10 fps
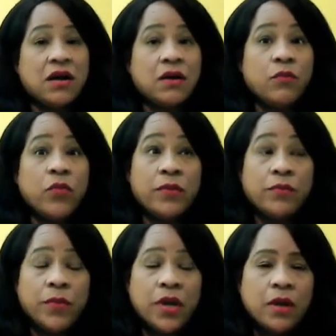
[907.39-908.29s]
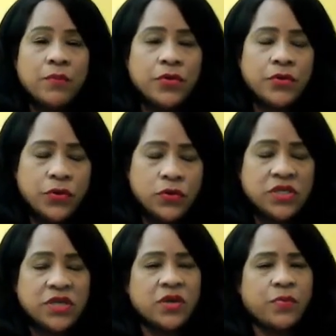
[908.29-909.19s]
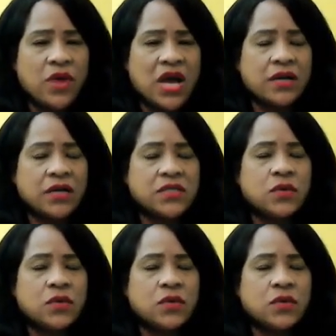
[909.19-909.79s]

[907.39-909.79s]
when producing your products